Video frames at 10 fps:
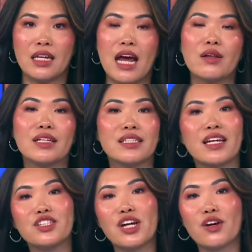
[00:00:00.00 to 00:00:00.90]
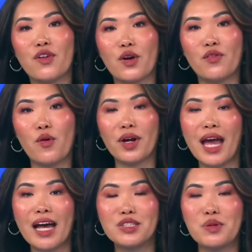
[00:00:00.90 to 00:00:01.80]
Now let's get a check of our
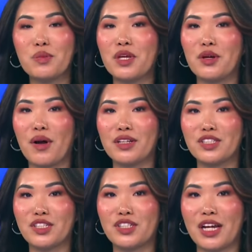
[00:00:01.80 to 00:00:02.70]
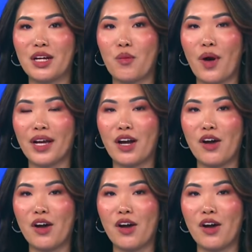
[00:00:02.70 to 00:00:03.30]
forecast with meteorologist Jacob Wycoff.